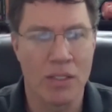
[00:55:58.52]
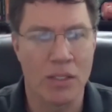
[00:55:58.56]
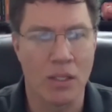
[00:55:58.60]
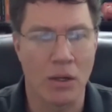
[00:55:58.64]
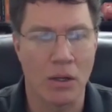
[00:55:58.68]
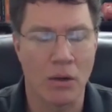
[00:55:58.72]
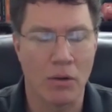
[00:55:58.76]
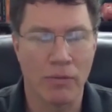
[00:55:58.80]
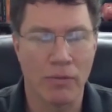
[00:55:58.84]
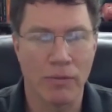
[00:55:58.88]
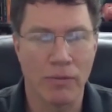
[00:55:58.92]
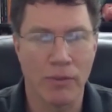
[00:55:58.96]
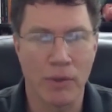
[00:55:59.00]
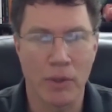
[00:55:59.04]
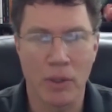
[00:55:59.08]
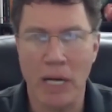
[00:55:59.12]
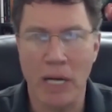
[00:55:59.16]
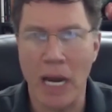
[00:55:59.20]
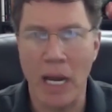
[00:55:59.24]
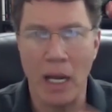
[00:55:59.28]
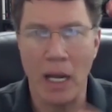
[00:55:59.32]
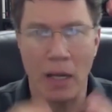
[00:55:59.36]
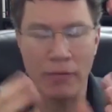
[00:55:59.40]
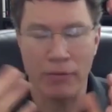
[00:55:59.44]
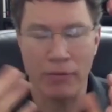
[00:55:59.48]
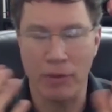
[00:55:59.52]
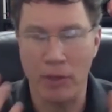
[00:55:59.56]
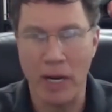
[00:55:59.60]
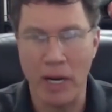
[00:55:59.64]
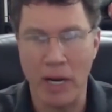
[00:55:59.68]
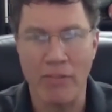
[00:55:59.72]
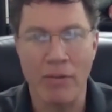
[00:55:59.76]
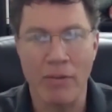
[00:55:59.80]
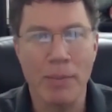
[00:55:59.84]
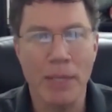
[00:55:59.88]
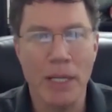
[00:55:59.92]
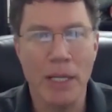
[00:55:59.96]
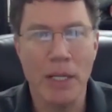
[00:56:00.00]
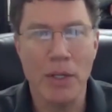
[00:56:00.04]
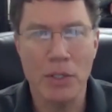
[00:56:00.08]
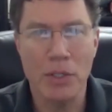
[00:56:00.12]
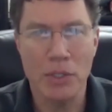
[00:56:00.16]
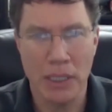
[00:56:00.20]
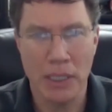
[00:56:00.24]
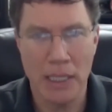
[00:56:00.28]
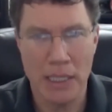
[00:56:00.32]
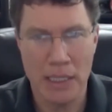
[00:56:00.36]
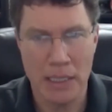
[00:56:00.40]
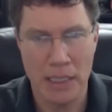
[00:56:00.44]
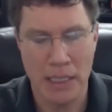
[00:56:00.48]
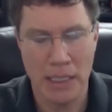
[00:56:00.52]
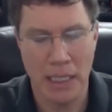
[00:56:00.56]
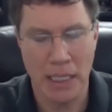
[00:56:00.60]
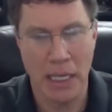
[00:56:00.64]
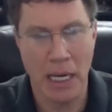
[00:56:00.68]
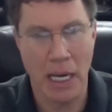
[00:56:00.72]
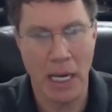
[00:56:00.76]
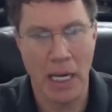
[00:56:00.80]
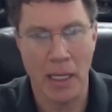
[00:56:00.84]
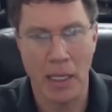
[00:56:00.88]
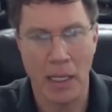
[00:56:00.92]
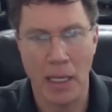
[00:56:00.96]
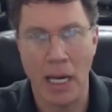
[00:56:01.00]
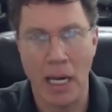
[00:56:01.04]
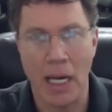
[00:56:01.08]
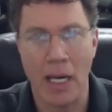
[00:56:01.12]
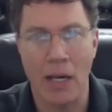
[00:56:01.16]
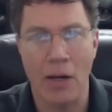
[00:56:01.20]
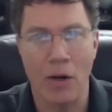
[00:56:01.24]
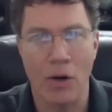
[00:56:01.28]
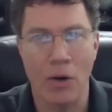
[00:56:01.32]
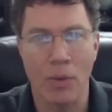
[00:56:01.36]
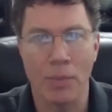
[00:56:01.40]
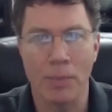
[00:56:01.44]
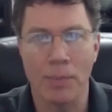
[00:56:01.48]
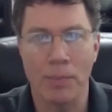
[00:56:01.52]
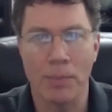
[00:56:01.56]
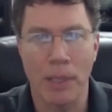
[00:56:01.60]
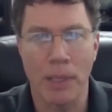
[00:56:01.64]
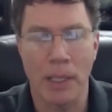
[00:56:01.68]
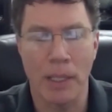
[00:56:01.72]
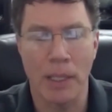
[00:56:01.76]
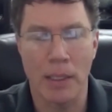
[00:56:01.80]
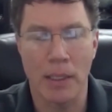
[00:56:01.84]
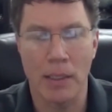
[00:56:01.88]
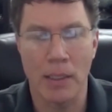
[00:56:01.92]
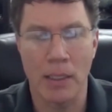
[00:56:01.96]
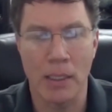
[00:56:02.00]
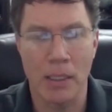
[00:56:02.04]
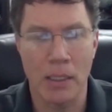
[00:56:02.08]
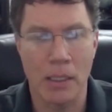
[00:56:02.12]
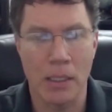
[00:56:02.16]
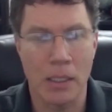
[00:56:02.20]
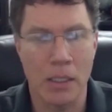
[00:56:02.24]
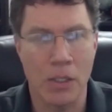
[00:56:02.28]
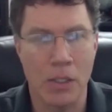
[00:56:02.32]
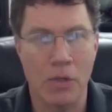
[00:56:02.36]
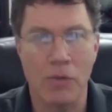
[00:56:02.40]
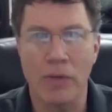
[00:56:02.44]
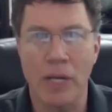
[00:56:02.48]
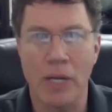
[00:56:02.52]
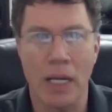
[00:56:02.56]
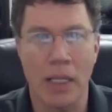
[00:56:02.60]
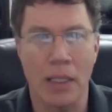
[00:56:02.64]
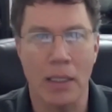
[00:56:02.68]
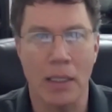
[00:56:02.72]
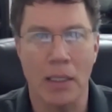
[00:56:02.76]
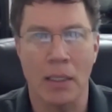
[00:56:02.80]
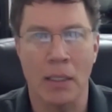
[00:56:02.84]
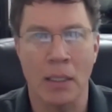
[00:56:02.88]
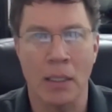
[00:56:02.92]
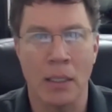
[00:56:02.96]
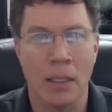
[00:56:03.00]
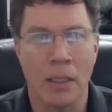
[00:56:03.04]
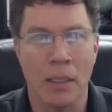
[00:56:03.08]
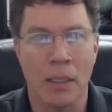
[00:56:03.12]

So for everybody who's listening, I hope that you've gotten